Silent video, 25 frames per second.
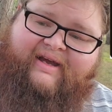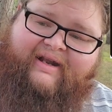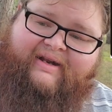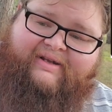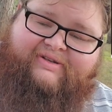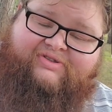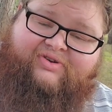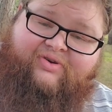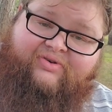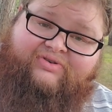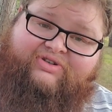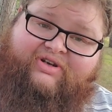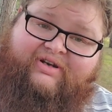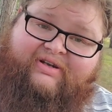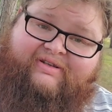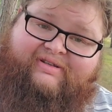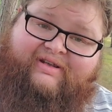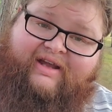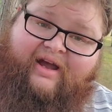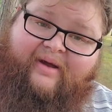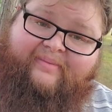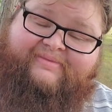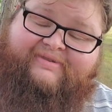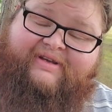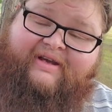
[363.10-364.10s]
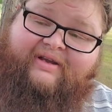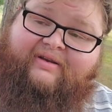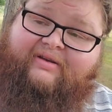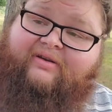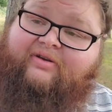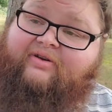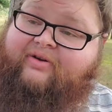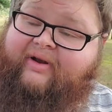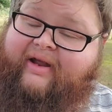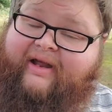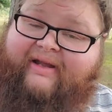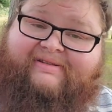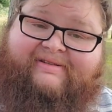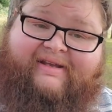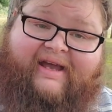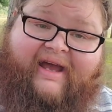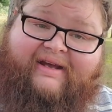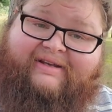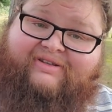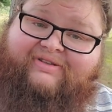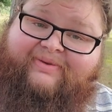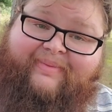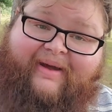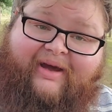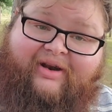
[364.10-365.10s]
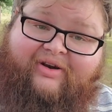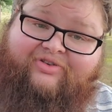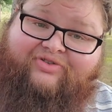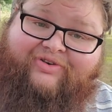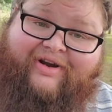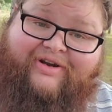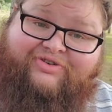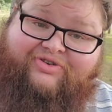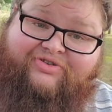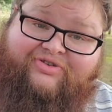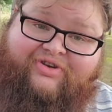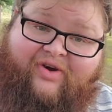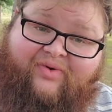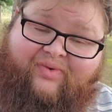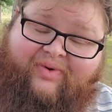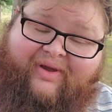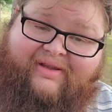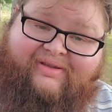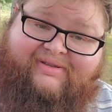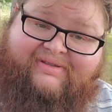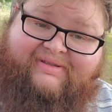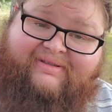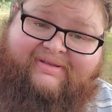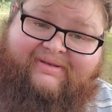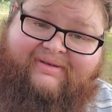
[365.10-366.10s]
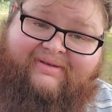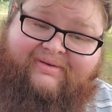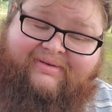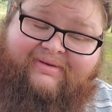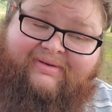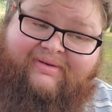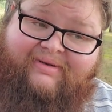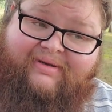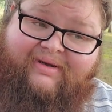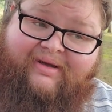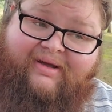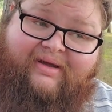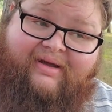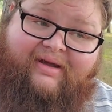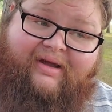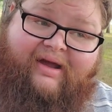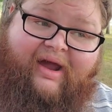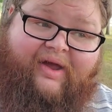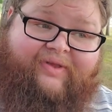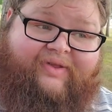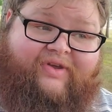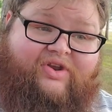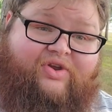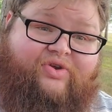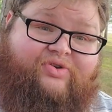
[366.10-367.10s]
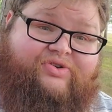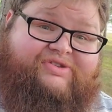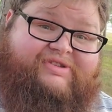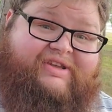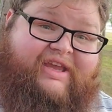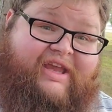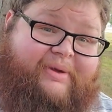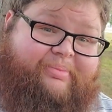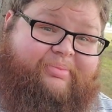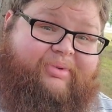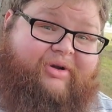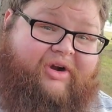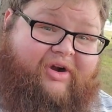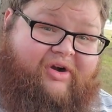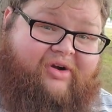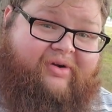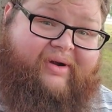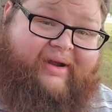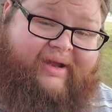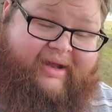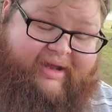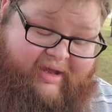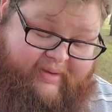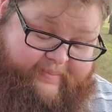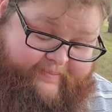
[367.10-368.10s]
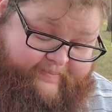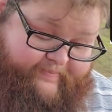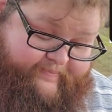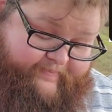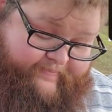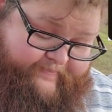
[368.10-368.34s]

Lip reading: Extortionist comes in, creates X amount of treasure tokens, and then you just keep recurring him.